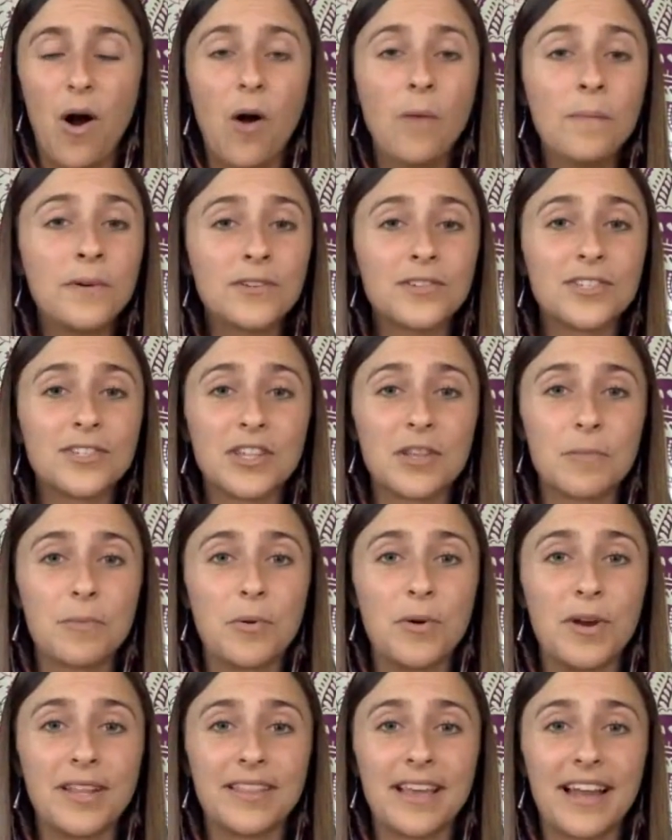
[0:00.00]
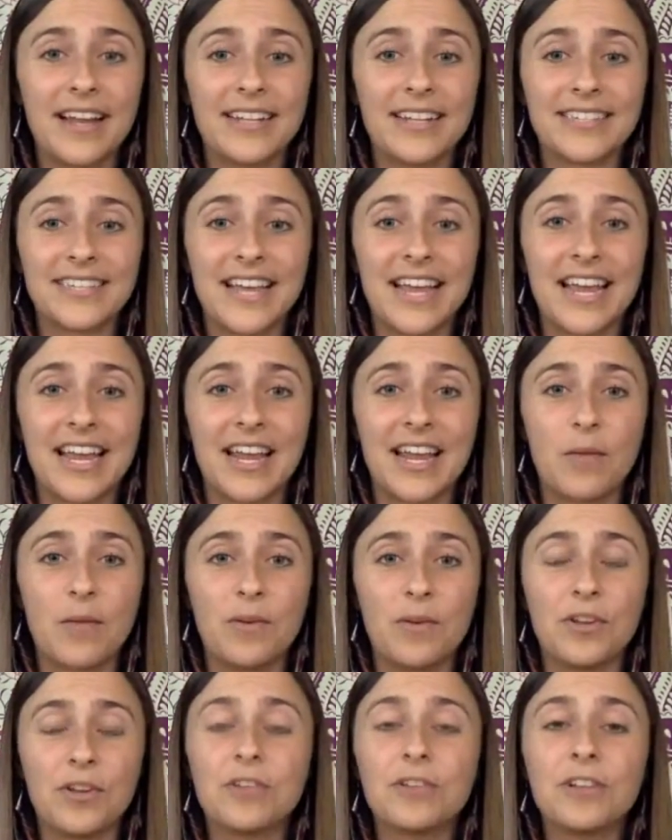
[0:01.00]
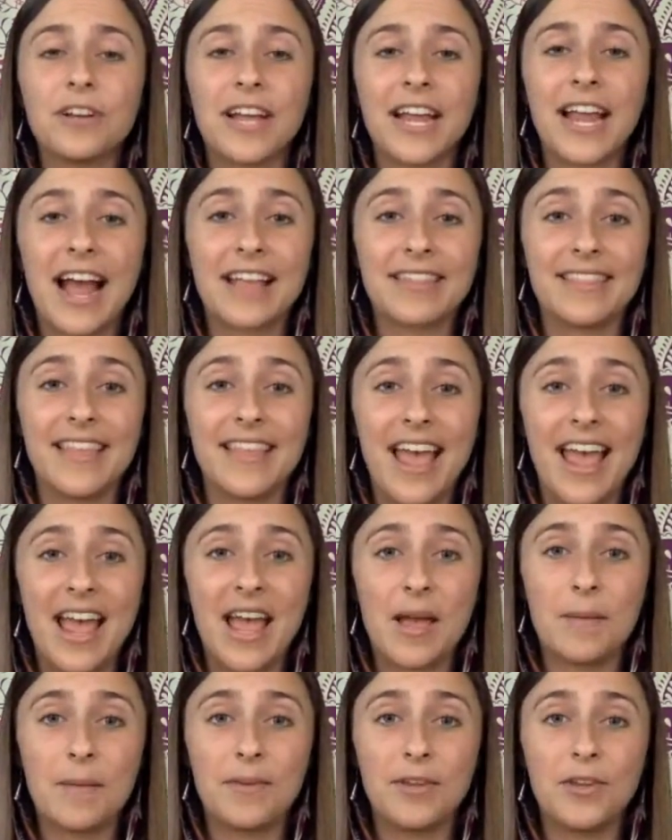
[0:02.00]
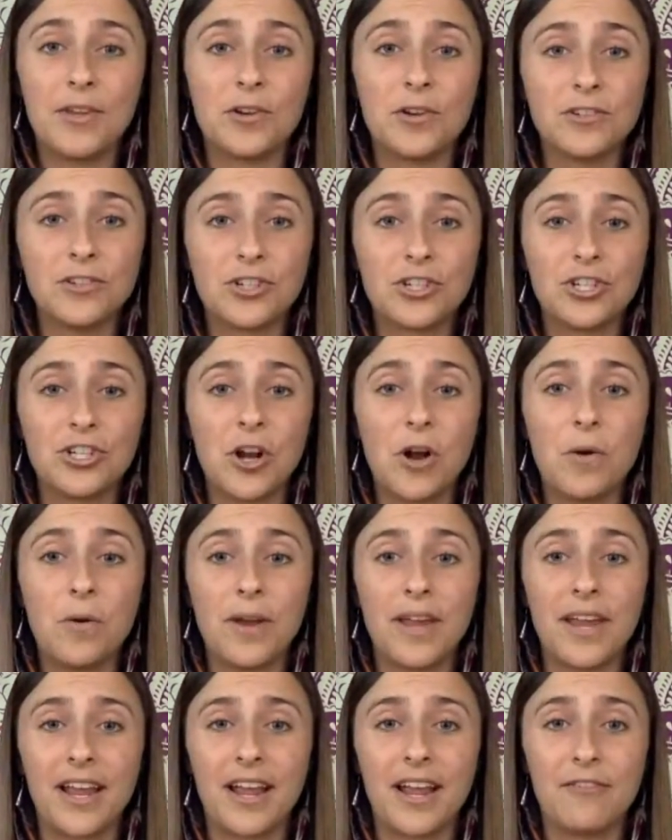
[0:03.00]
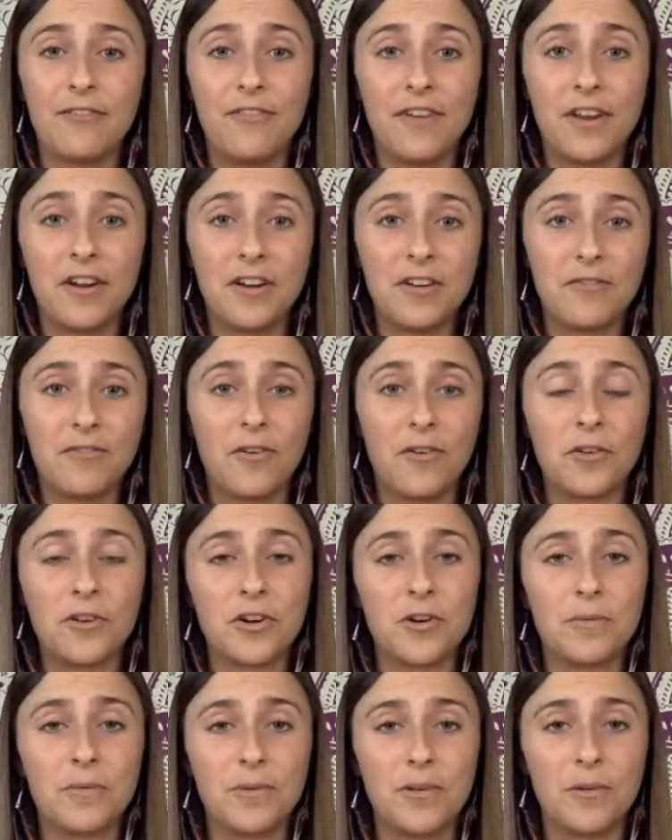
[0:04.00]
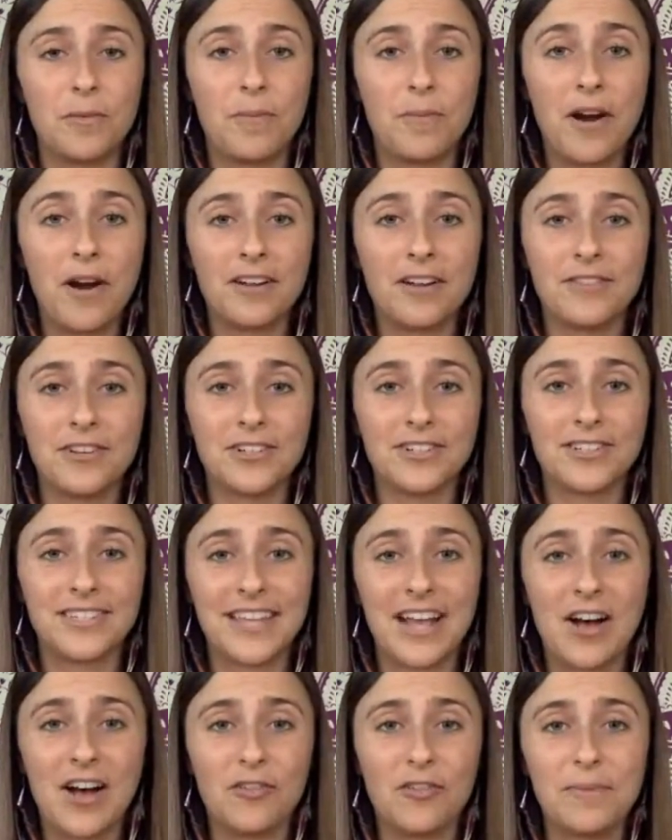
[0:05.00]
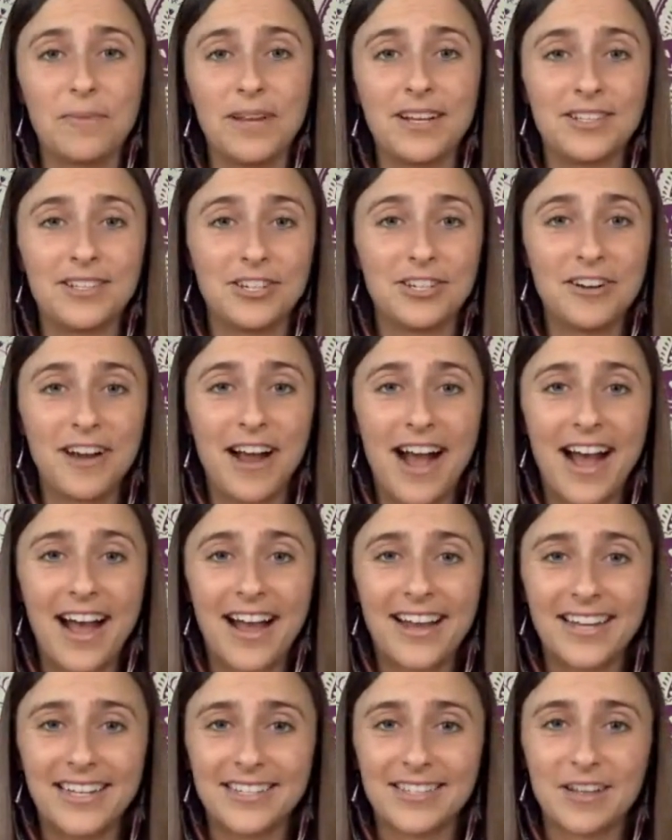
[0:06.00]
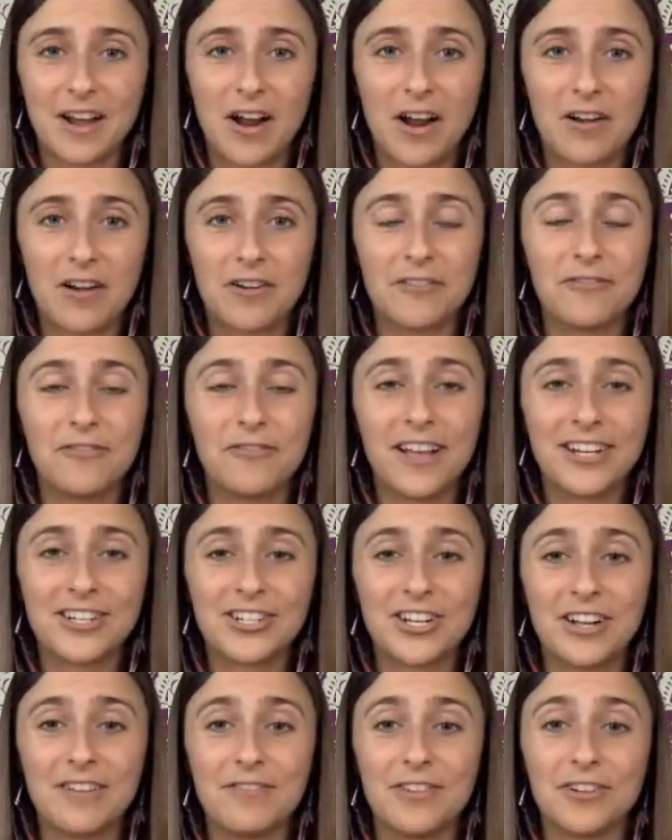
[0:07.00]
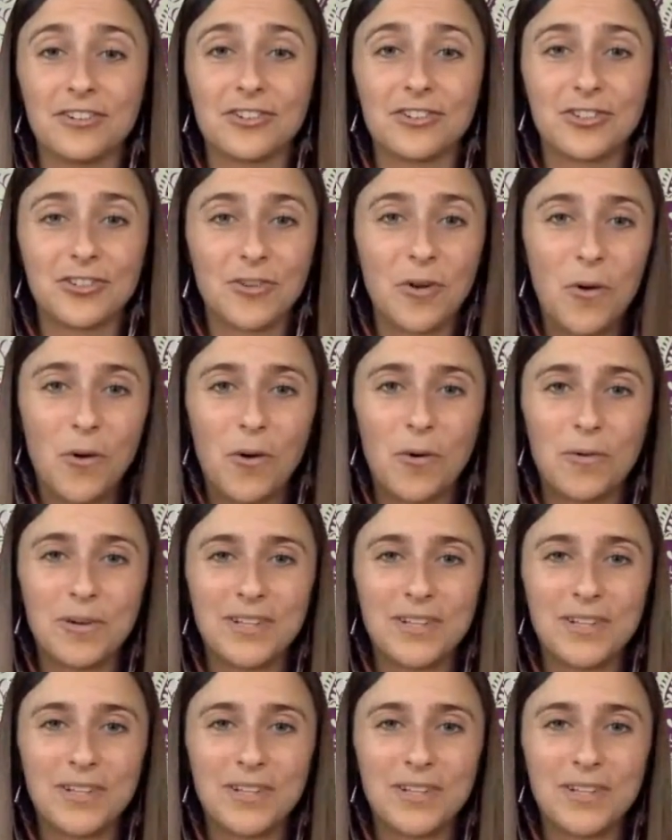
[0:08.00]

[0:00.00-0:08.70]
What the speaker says: almost to the point that it's like when you're looking at them, you're showing a very vulnerable part of yourself because your eyes are a reflection of your soul.